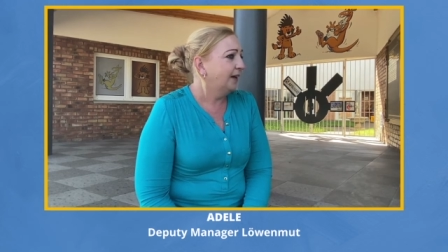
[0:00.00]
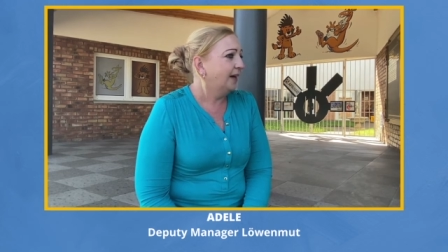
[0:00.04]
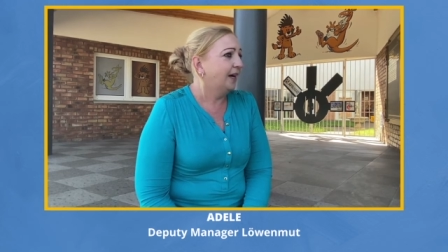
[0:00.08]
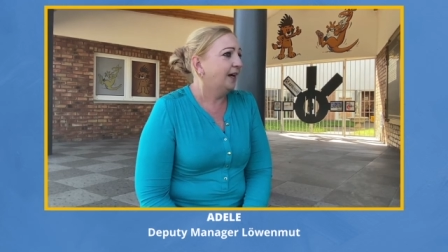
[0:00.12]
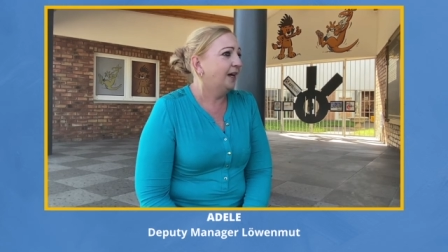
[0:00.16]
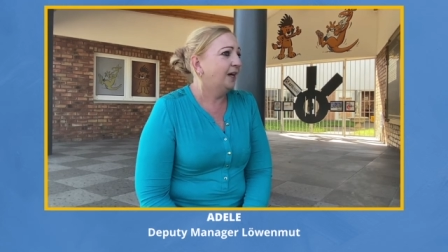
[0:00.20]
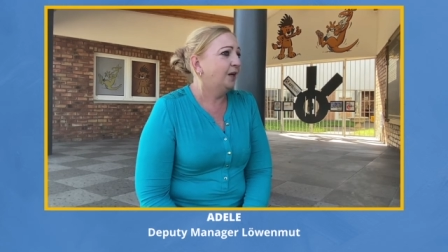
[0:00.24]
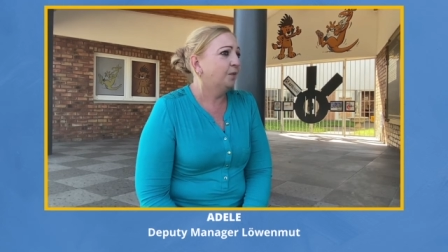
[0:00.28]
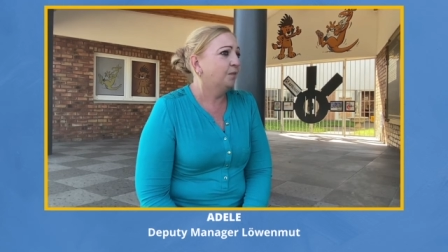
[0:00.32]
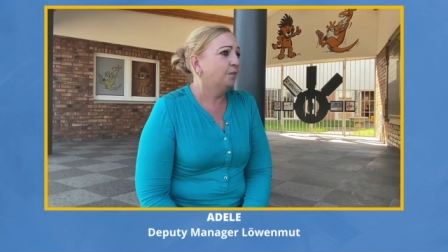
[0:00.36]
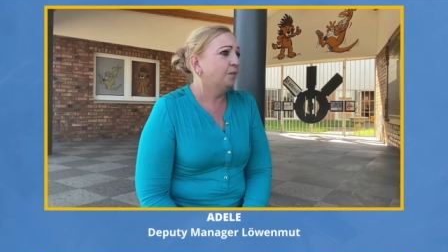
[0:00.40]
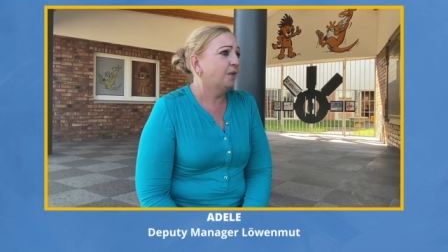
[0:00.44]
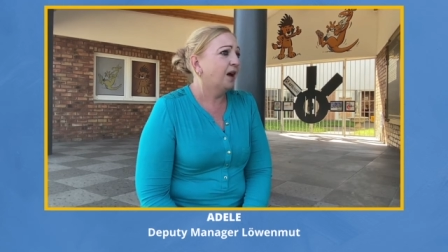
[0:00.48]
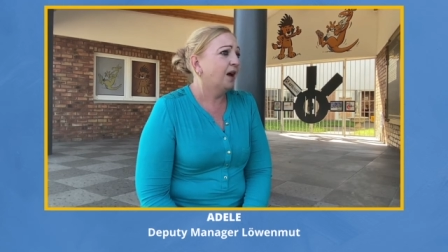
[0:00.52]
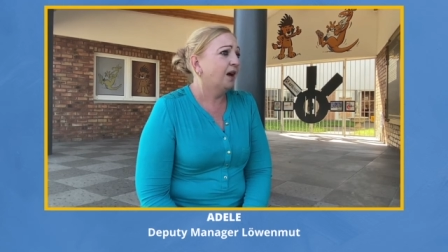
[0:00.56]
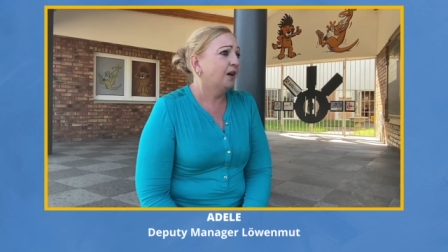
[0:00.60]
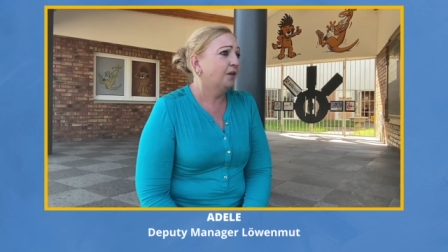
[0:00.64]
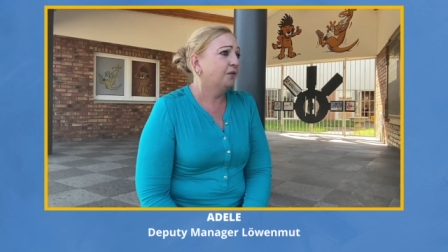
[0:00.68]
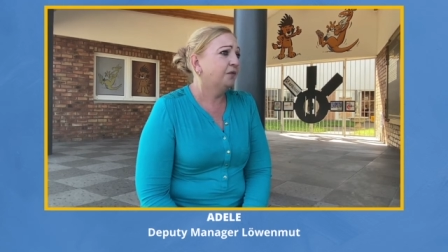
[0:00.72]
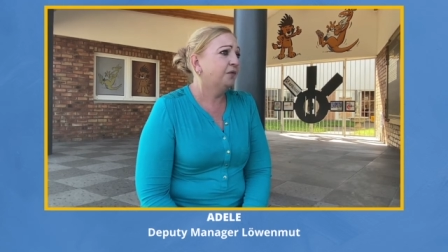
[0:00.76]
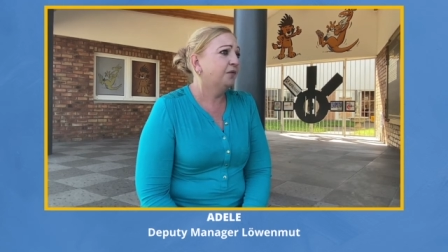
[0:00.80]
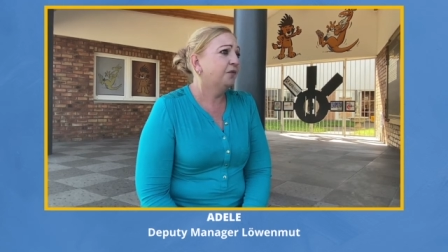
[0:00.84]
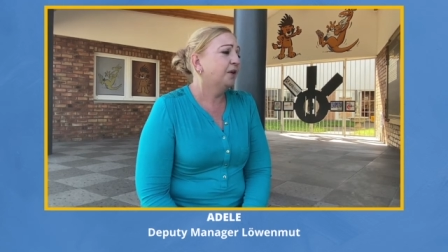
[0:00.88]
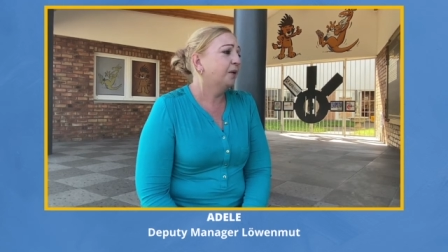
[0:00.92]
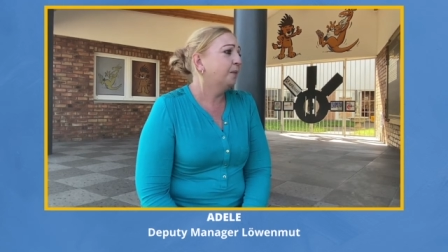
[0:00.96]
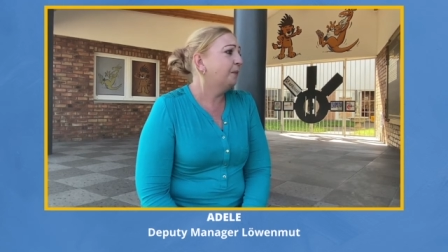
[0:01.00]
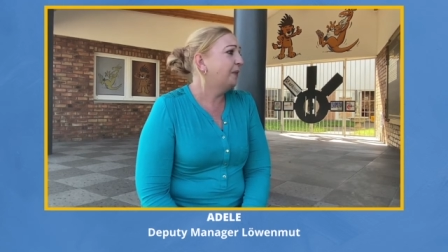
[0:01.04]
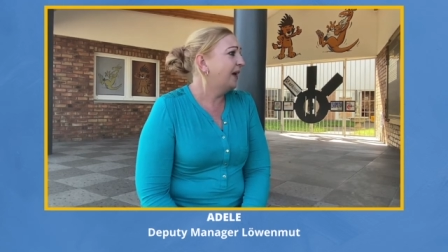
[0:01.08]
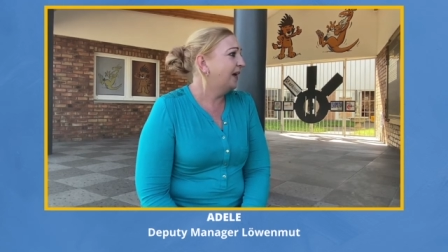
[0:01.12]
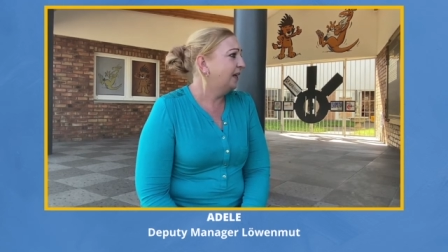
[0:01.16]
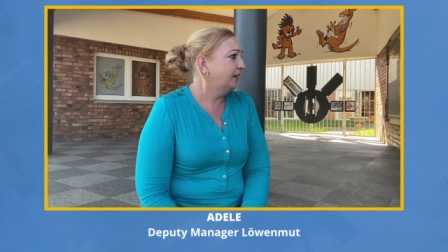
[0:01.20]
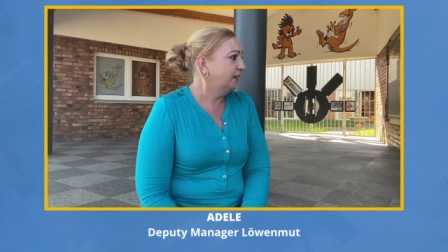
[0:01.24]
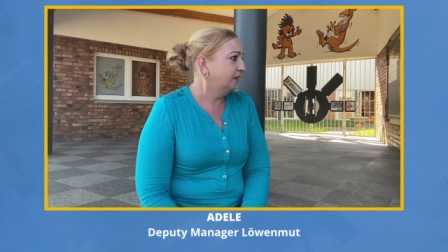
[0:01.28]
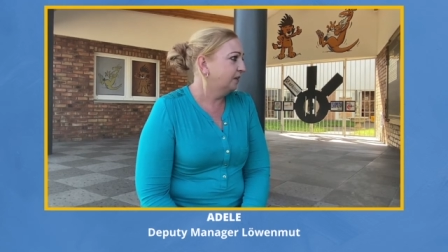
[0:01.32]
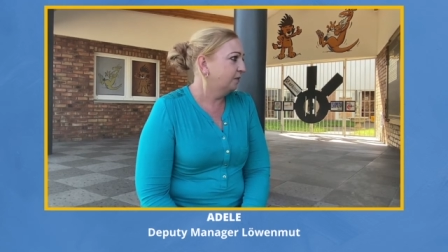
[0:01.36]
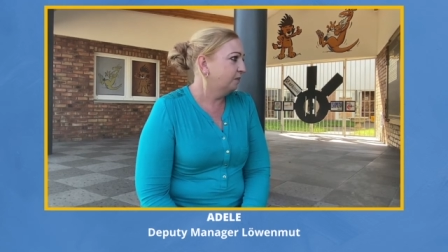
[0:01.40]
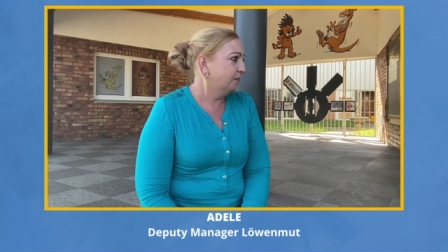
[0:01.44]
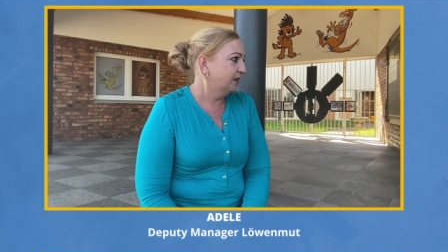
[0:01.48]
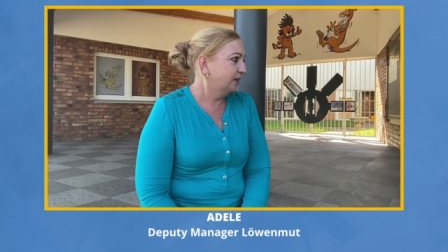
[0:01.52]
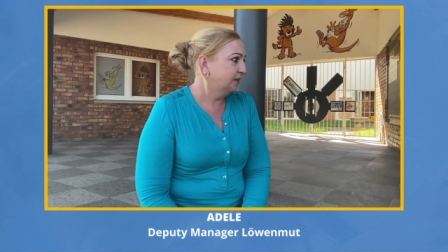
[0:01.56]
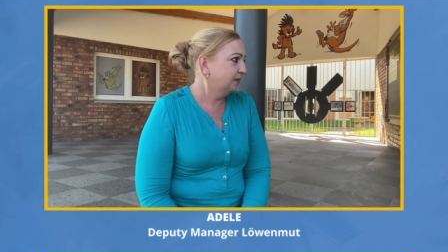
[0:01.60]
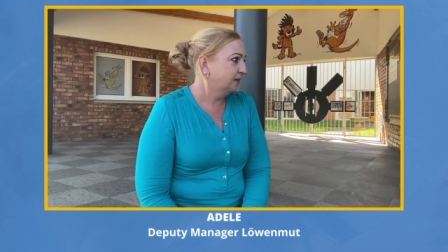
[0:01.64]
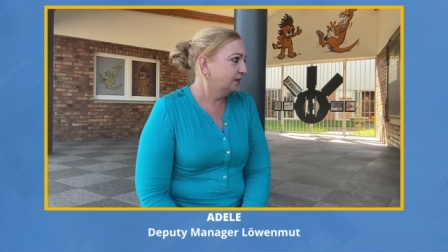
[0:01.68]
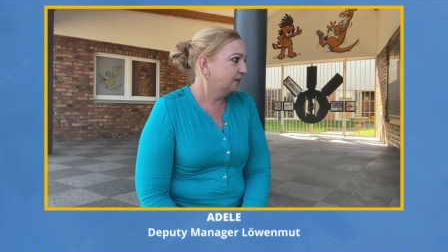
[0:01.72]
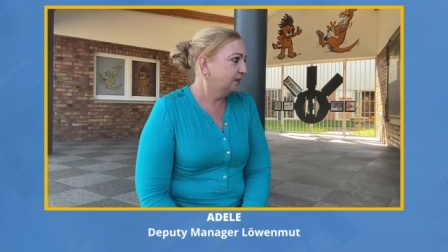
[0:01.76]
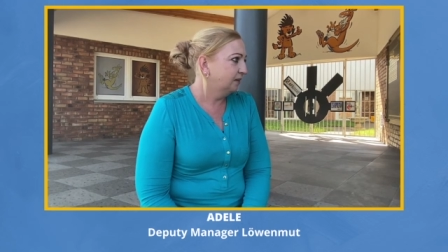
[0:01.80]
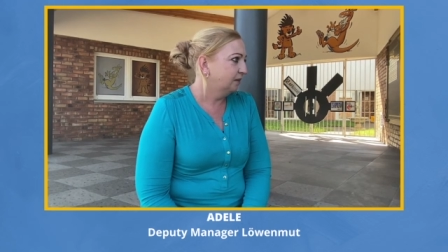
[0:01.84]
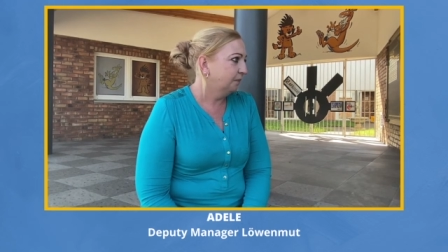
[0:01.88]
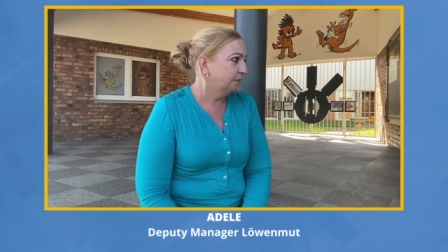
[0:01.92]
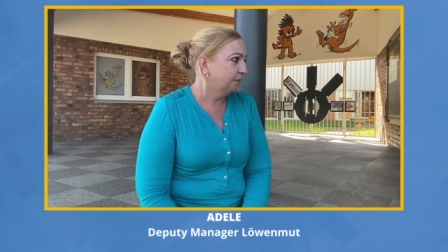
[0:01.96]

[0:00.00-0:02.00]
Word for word: um, of abandonment.